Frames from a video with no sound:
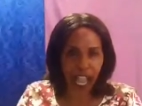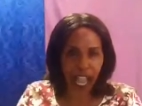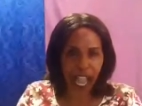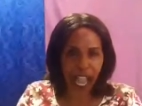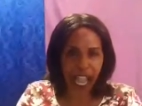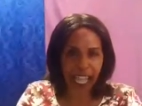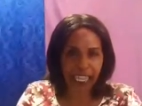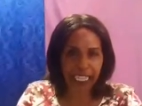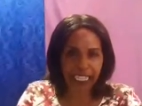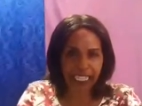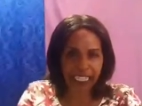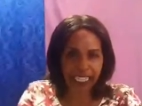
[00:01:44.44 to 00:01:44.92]

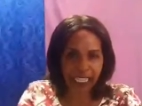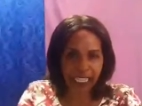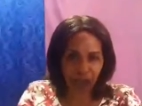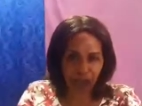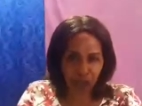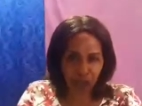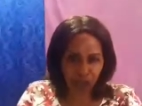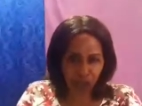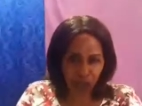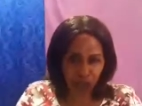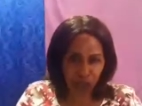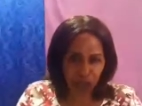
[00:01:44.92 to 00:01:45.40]
I
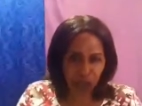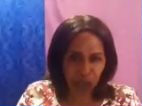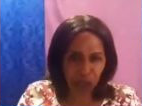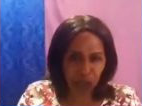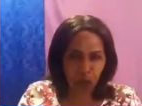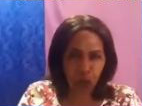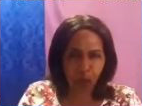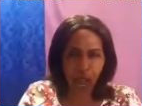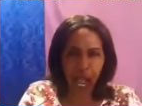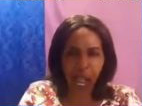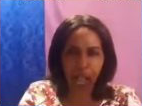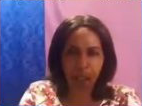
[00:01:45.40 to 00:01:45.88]
destroy
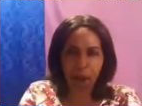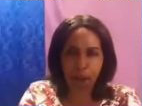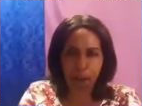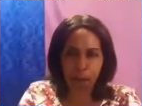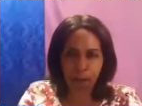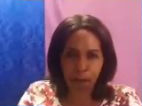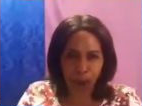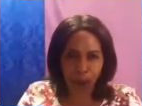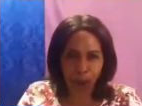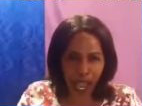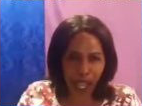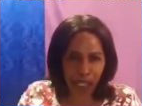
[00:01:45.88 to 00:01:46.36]
you, I
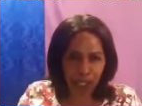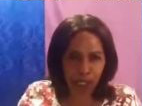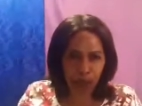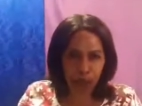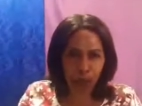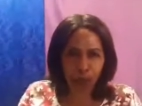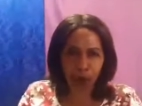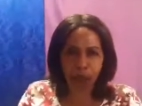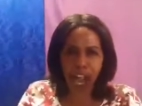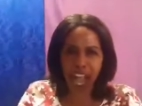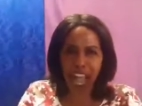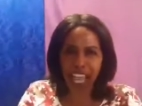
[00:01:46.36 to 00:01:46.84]
bind
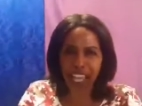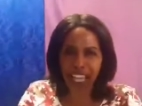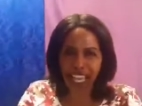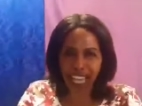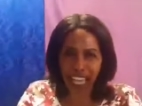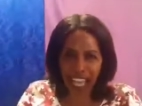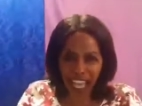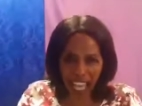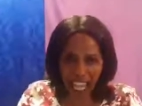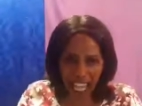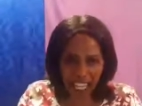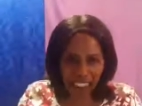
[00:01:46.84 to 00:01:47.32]
you,
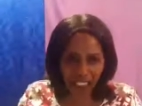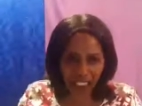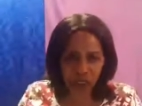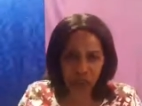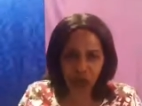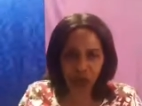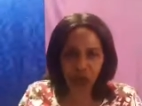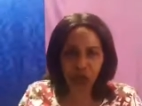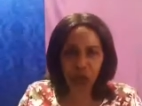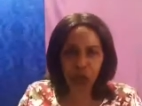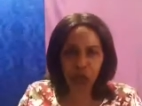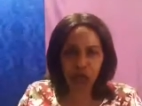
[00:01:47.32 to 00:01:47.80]
I
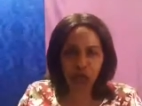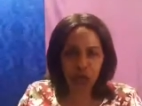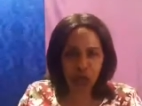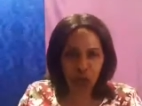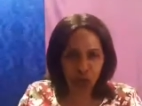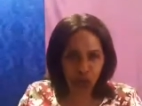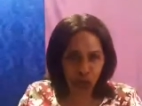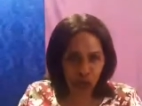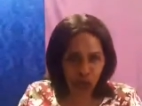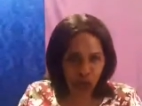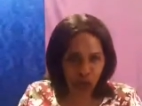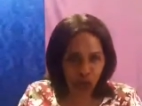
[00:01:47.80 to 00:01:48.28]
curse you.
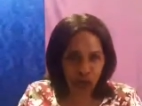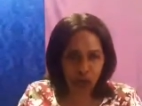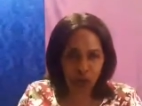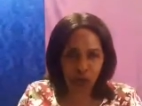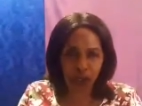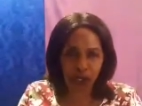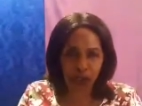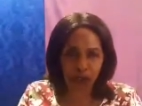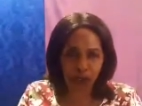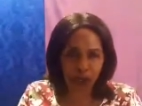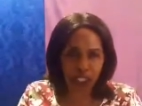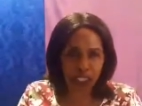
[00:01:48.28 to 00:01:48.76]
You will not
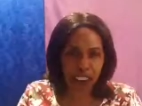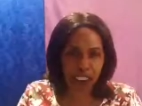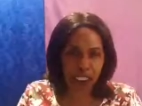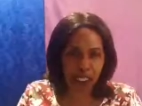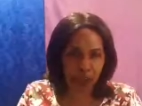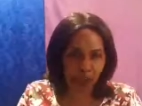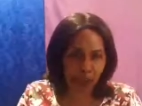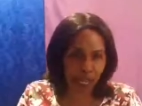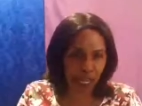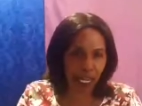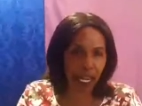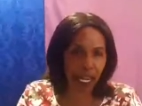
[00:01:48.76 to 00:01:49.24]
manifest
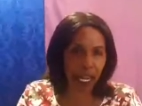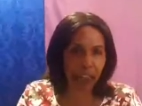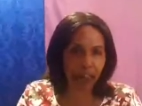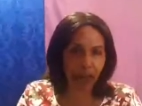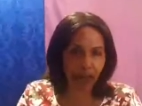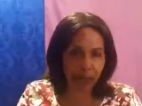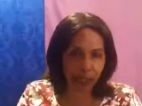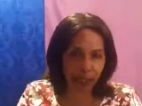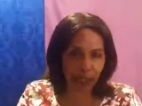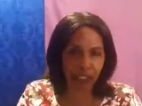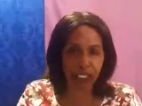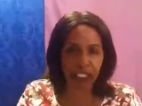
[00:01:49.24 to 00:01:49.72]
in my
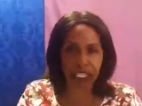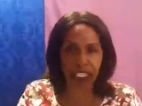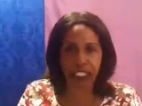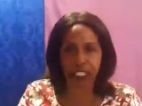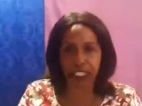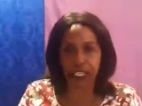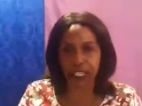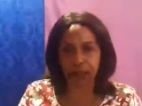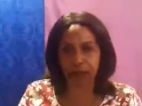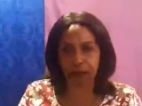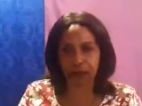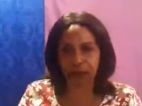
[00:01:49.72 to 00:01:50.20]
life in
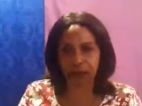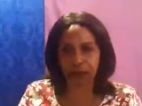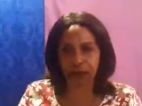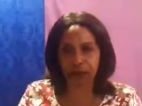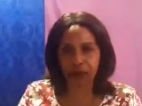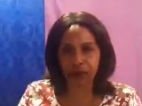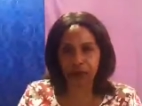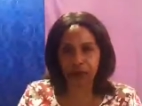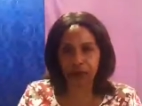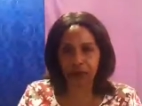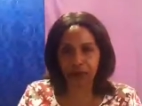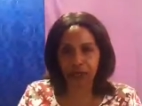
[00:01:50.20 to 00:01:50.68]
Jesus' name.
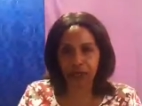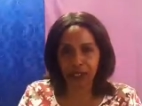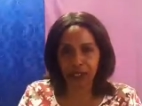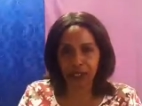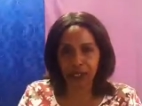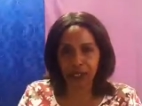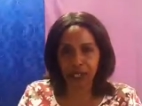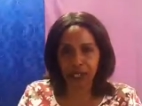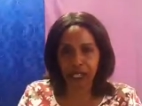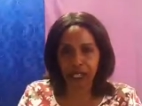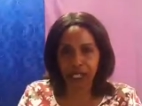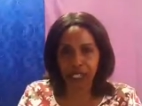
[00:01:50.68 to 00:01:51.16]

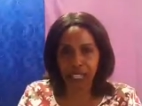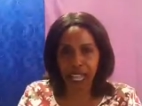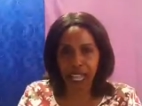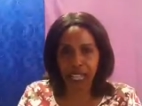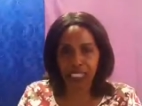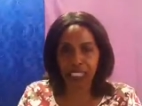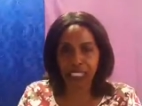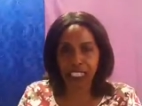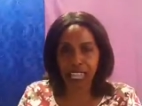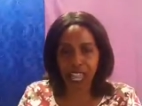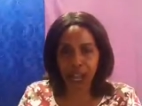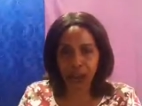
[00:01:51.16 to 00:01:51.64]

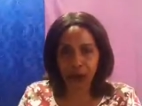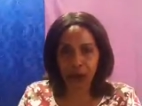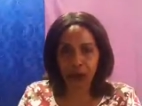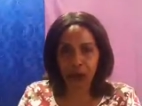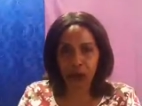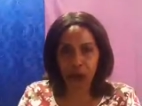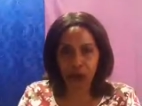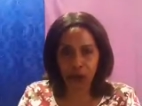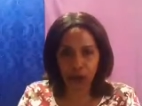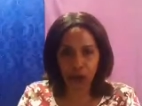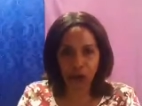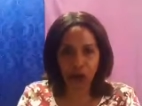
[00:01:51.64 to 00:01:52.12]
That's how
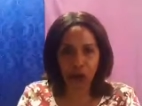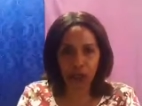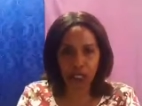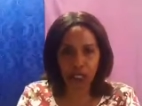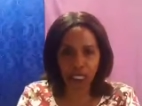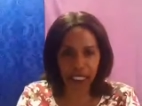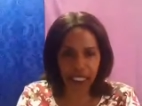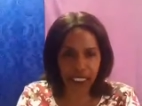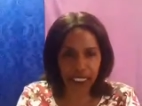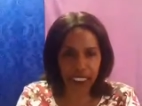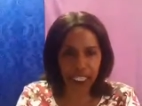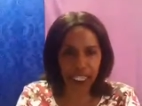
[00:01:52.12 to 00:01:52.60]
you control
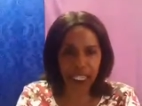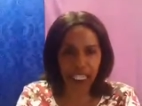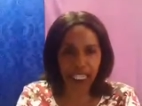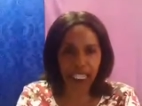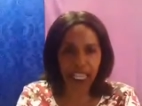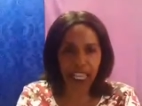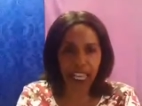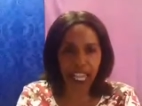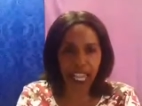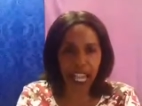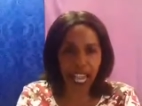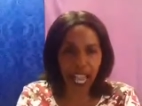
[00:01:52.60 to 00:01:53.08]
the
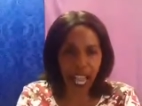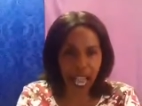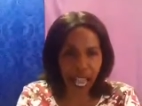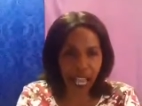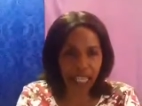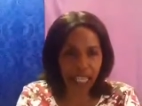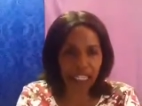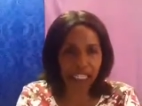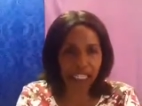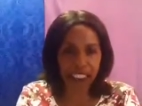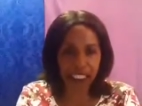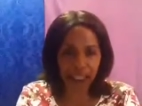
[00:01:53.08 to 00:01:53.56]
day
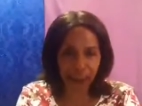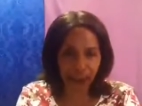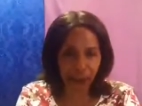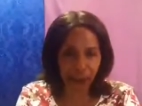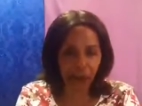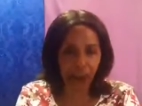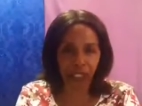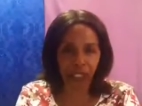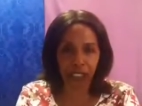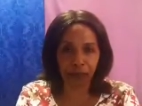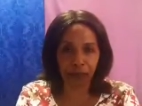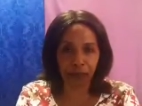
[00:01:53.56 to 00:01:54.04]
early in the
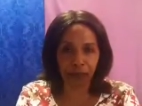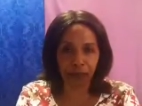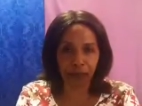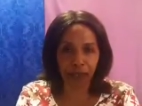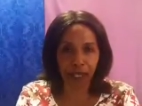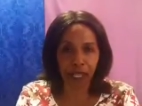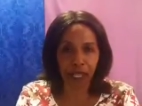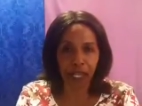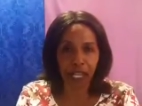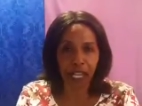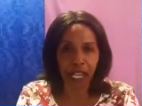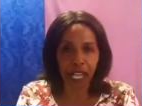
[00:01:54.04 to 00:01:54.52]
morning.
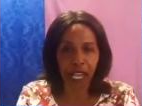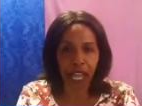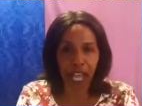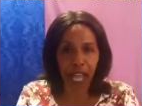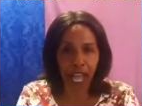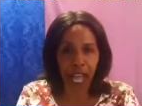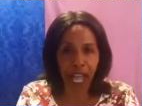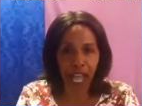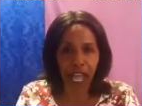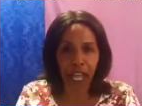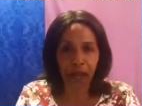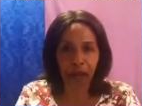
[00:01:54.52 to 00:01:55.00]

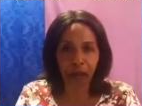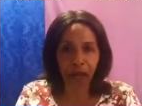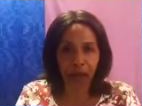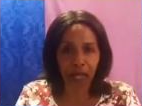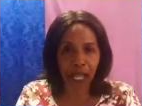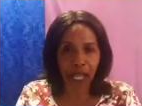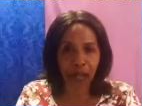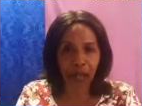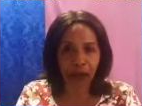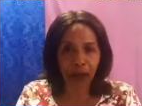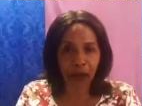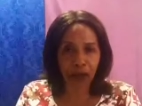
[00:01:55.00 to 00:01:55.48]
Uh,
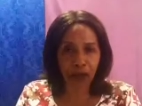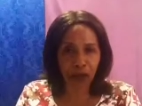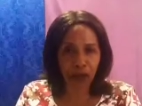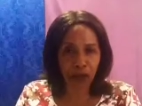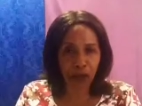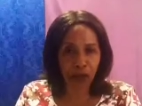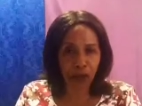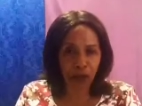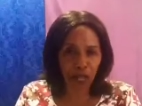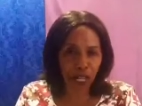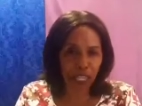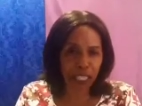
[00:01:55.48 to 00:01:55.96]
we are going
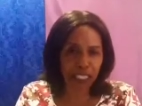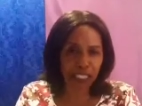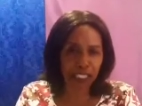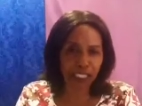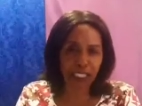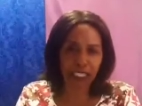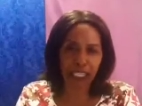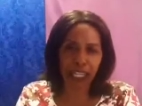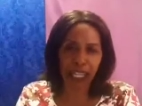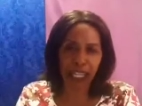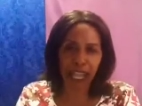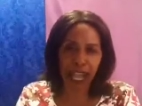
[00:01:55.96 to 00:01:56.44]
to start
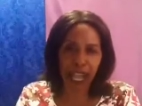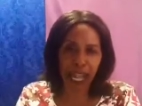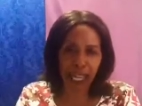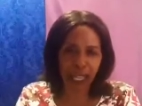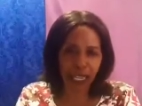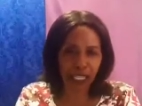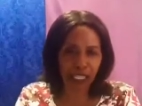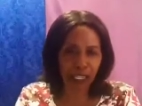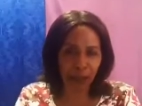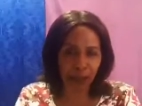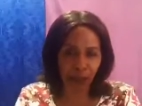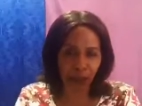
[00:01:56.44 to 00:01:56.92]

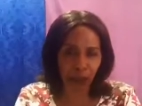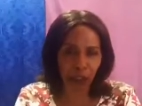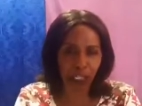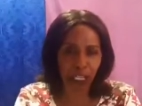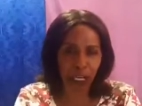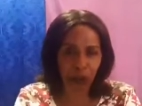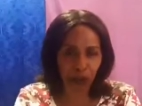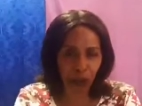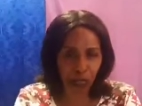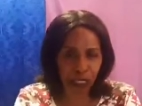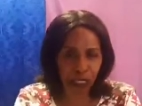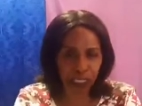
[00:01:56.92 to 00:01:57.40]
early in the
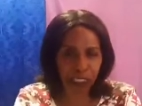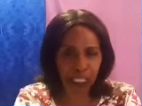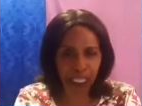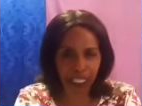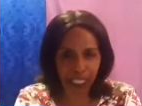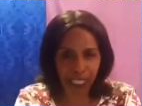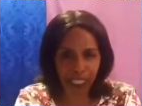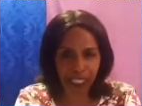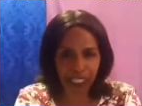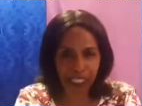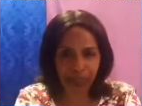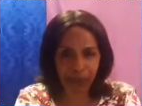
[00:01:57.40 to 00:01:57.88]
morning once
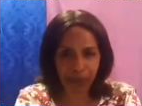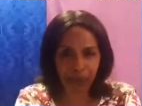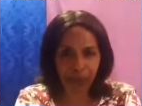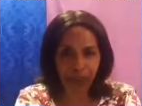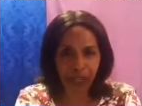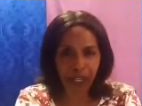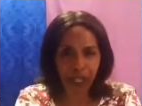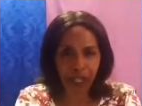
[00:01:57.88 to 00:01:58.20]
again.